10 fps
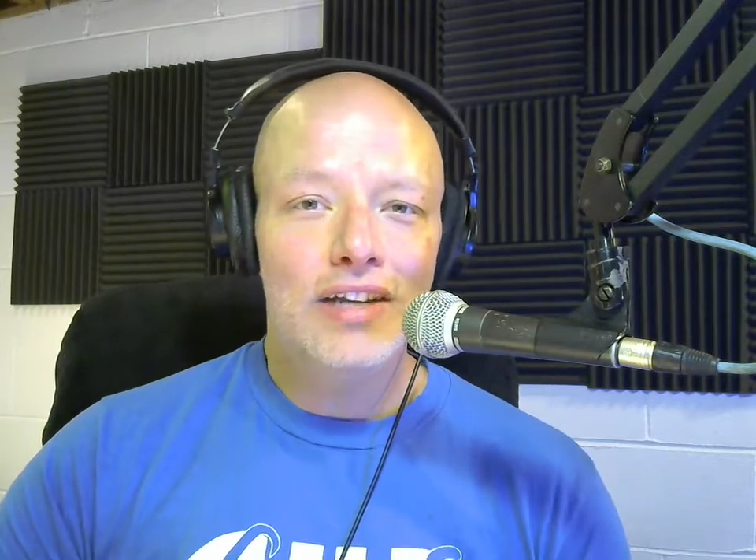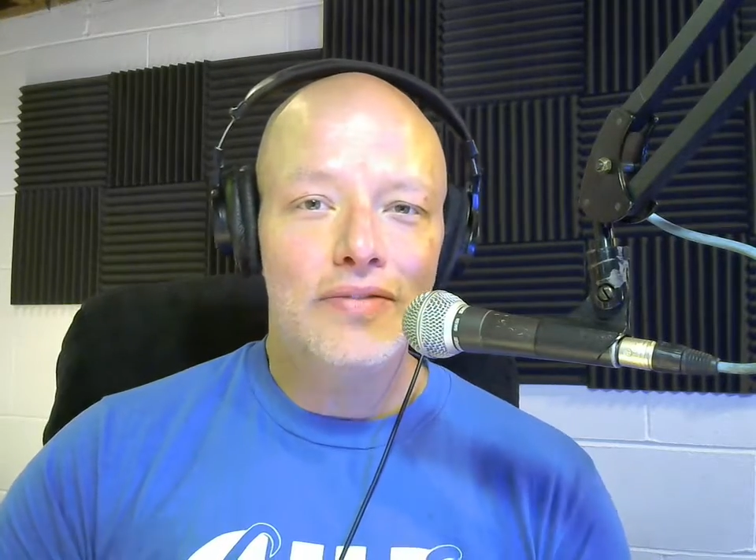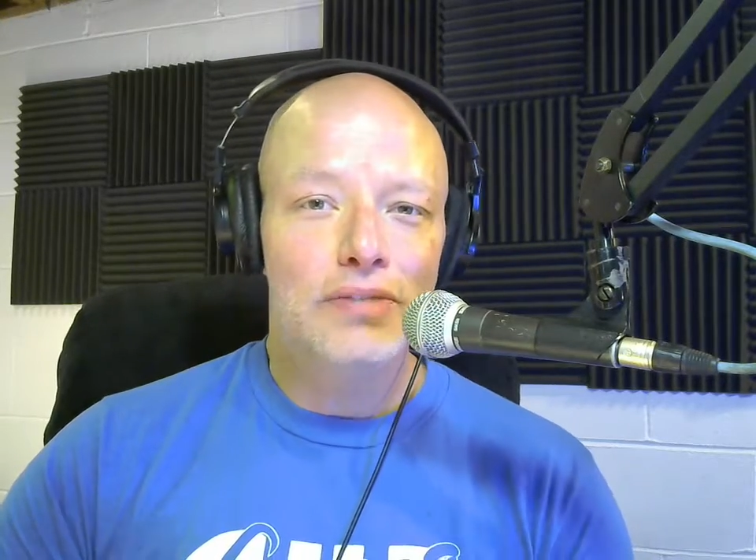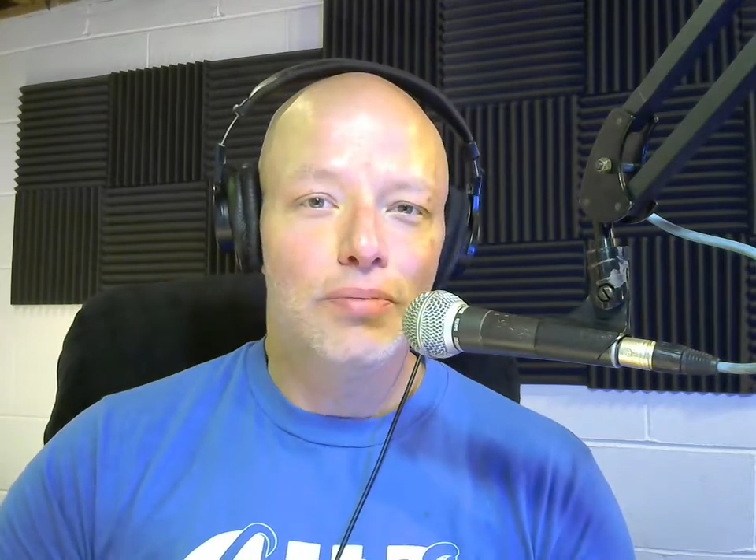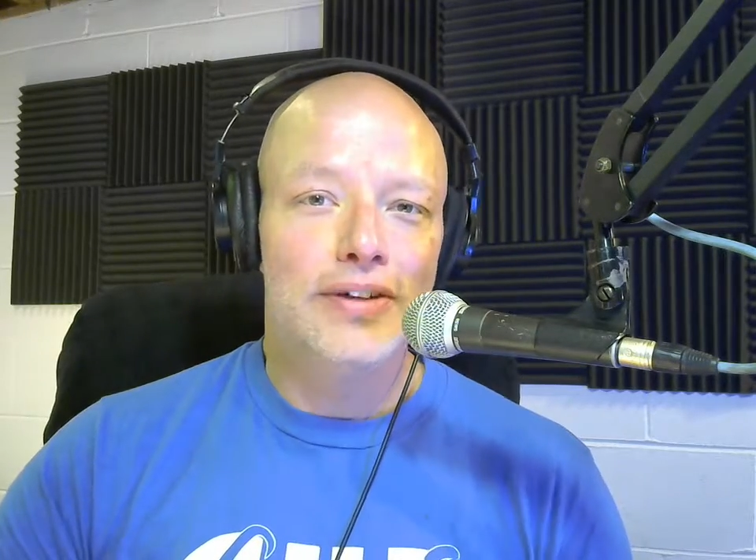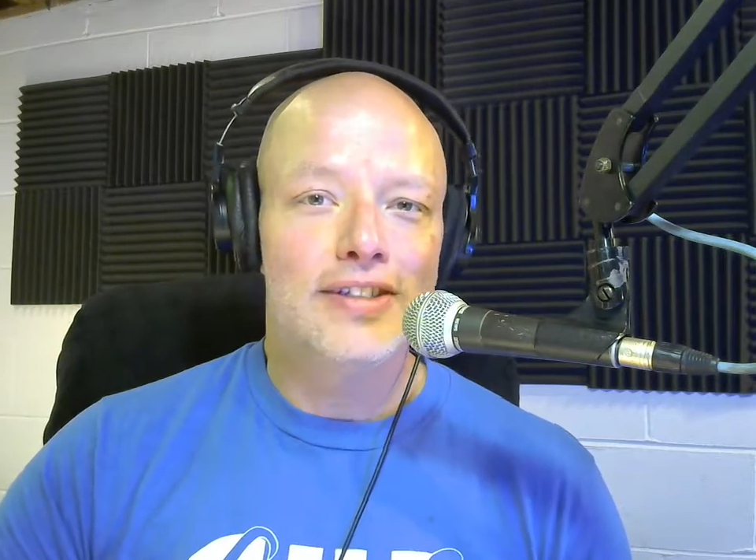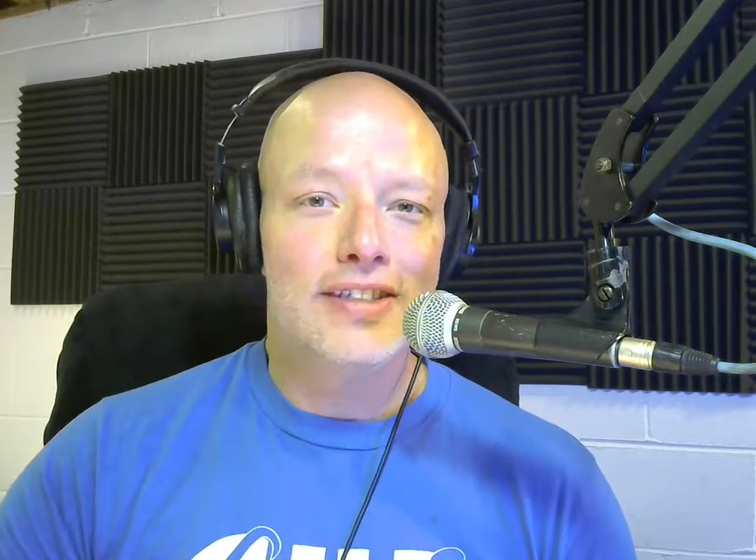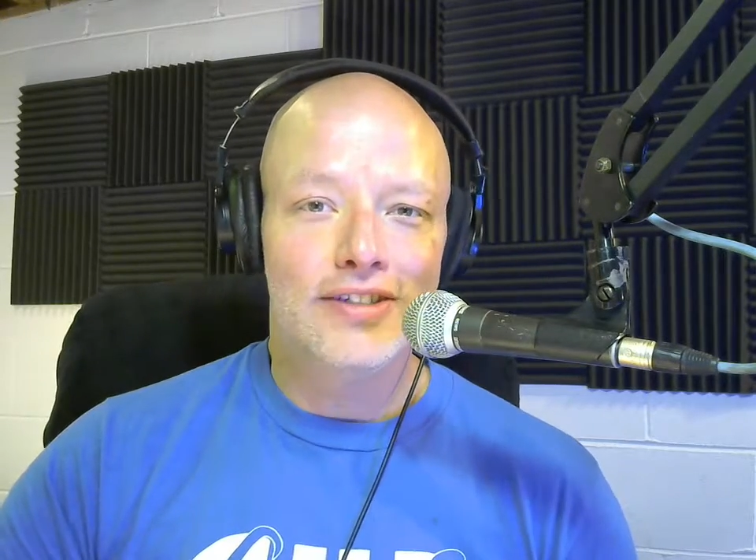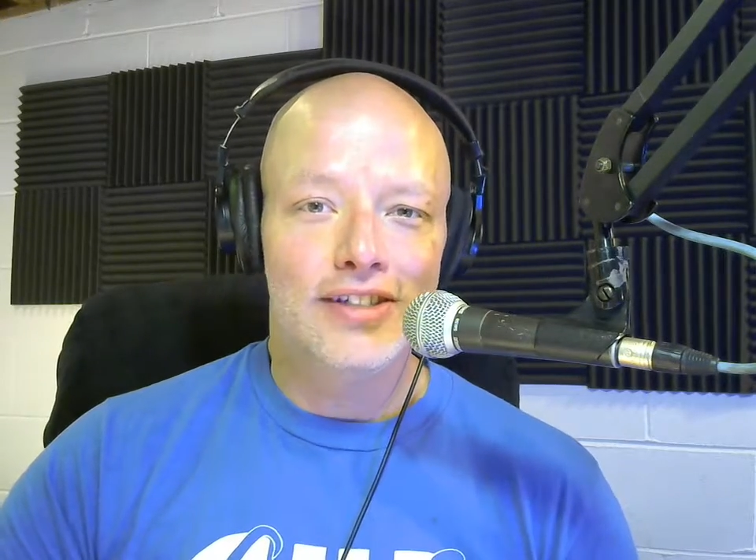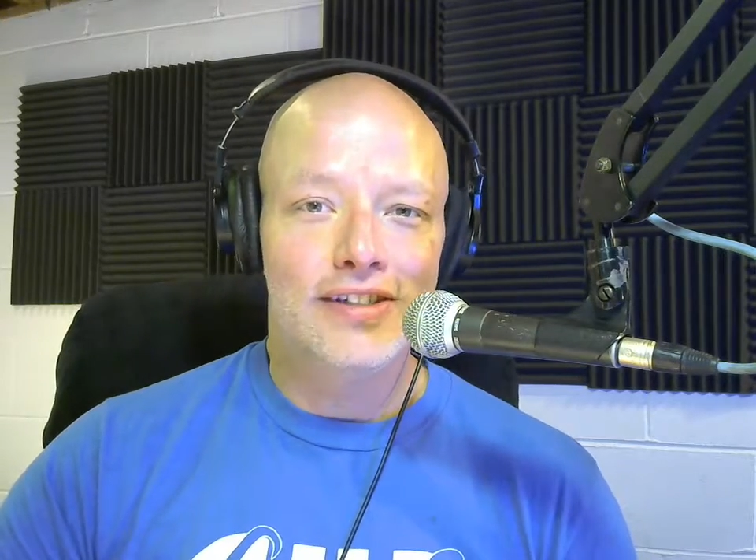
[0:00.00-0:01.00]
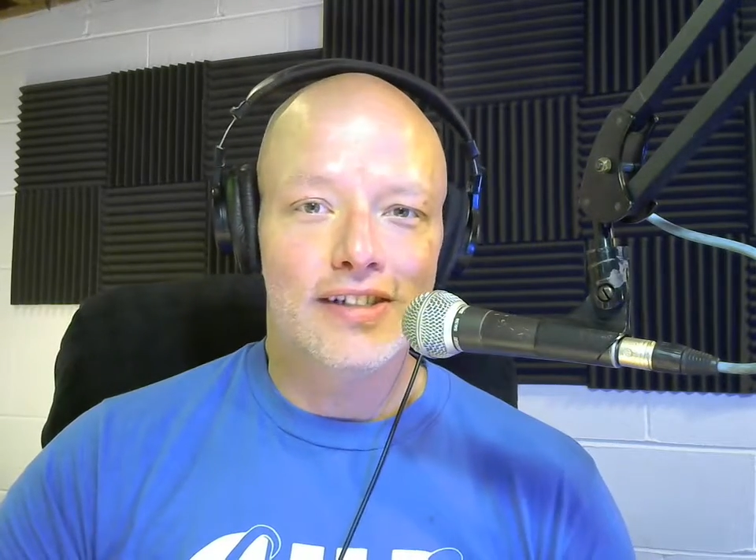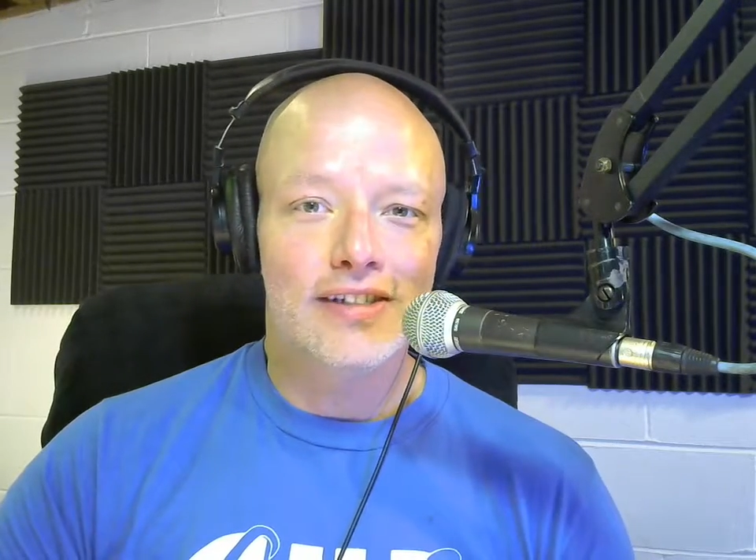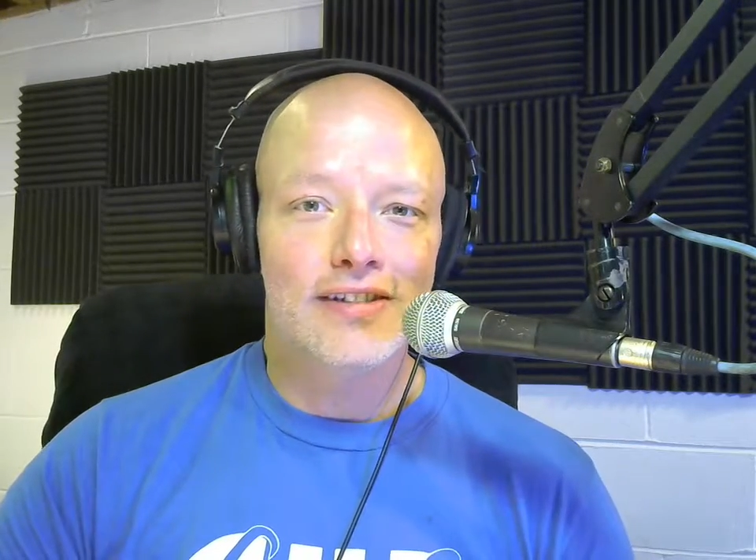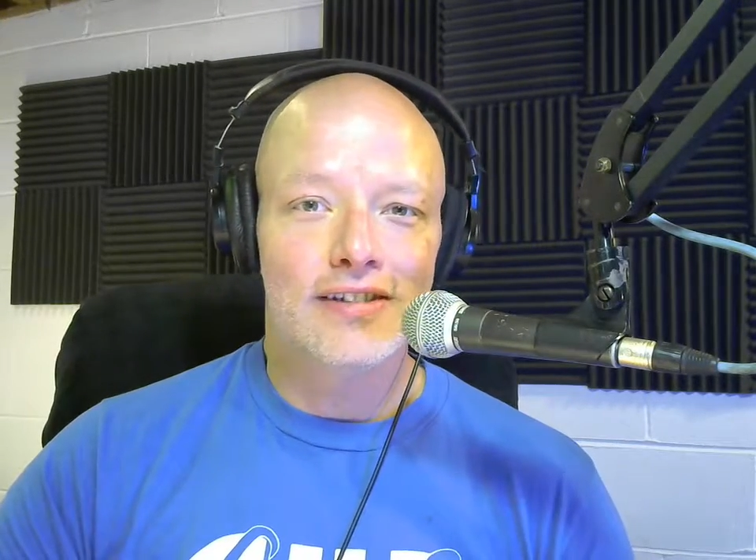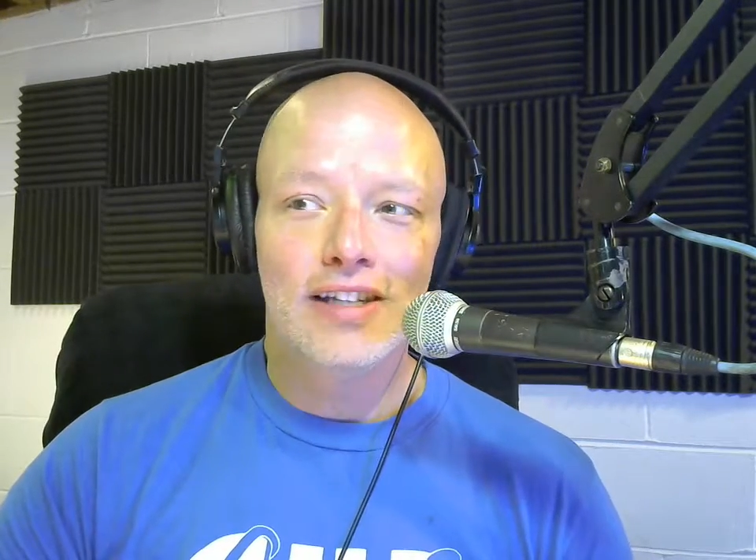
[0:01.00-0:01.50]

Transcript: of this points to Jesus.